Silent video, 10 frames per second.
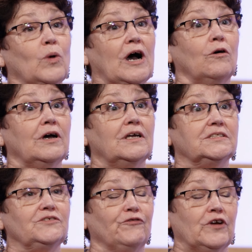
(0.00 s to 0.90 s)
Well,
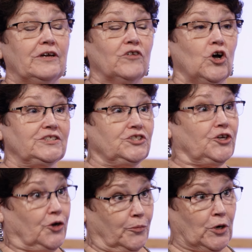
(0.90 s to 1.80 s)
it's free of cost
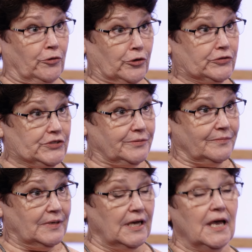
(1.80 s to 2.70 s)
to homeowners.
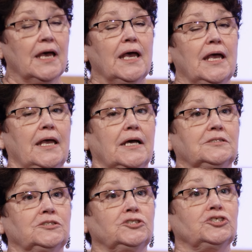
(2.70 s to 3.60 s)

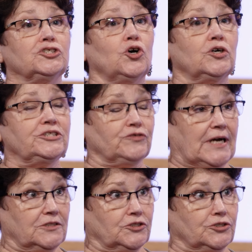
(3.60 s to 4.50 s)
And
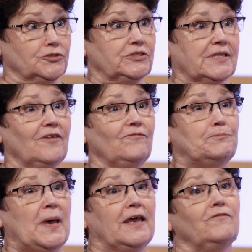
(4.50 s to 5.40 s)
contractors, they
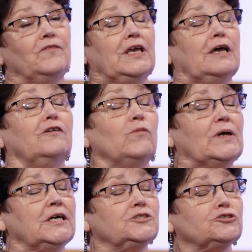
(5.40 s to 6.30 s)
pay a fee of
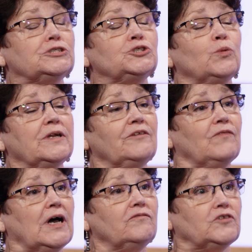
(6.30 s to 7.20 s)

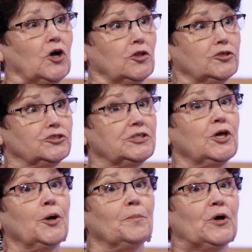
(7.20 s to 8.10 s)
$125
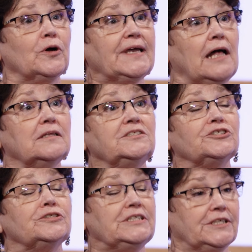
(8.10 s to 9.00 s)
per
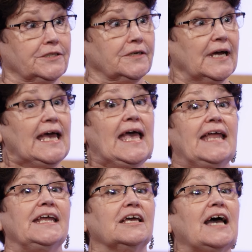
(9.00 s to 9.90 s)
calendar year,
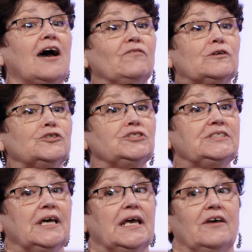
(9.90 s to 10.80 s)
and it
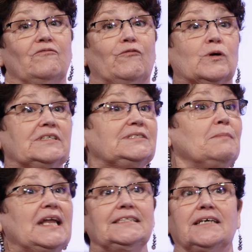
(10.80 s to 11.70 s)
covers for as
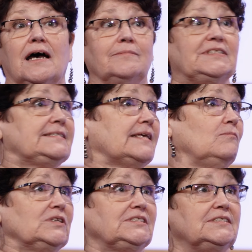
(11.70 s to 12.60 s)
many times as
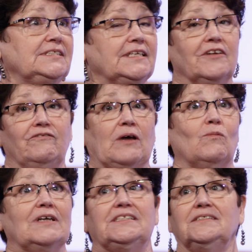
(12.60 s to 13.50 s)
they want to dig. If
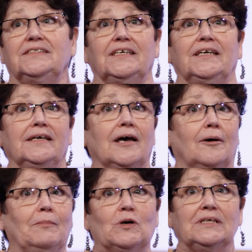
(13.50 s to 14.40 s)
they want to dig
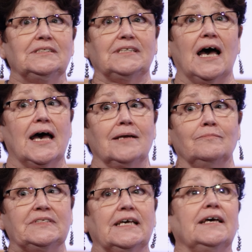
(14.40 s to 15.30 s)
a million
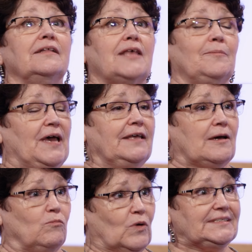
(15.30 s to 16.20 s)
times, they pay
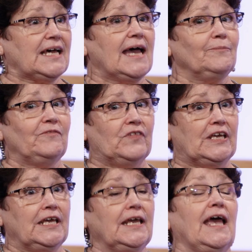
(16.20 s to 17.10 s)
that one time
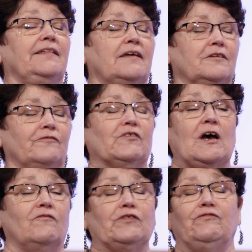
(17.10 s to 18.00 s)
fee and then they're
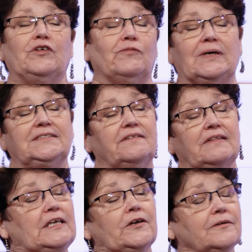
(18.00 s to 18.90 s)
covered for the rest
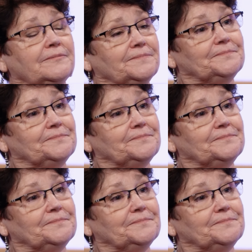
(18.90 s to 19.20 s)
of the year.